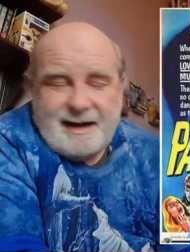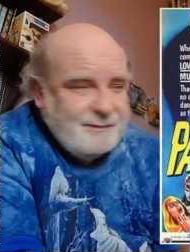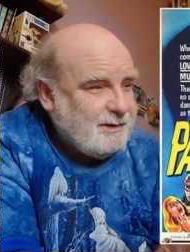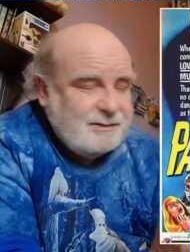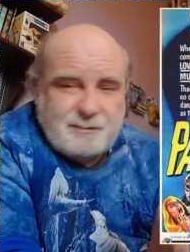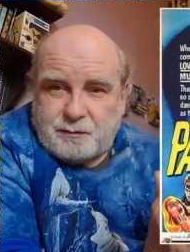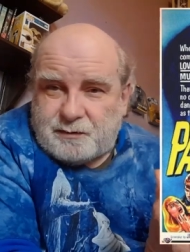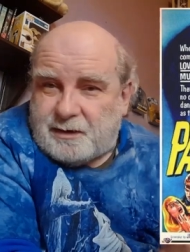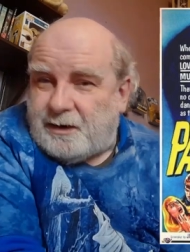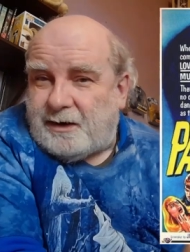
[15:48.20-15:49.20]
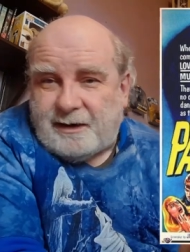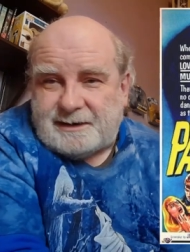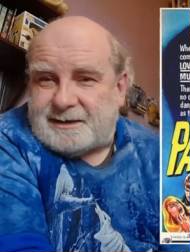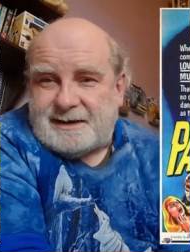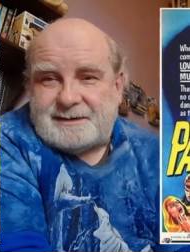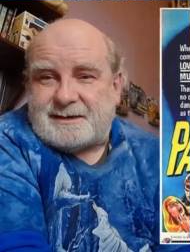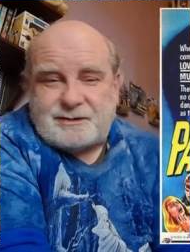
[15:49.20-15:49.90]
Just, it's a